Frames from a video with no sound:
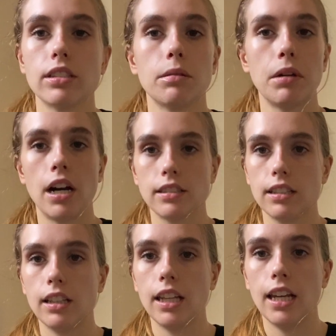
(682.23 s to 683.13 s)
I'm
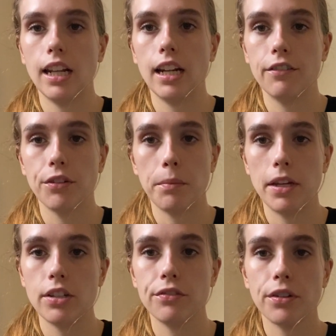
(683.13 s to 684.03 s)
constantly getting
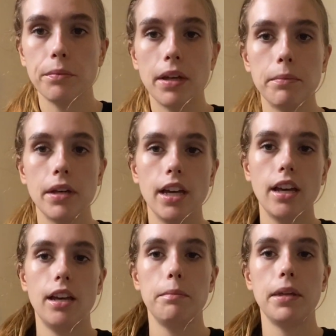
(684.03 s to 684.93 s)
information from them
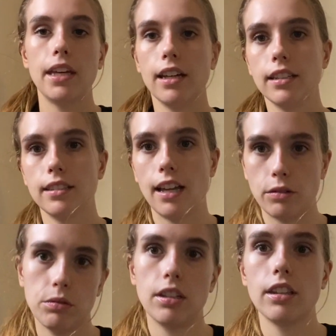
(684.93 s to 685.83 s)
because that's
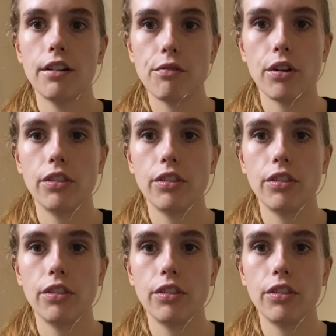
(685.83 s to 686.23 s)
what they're there for.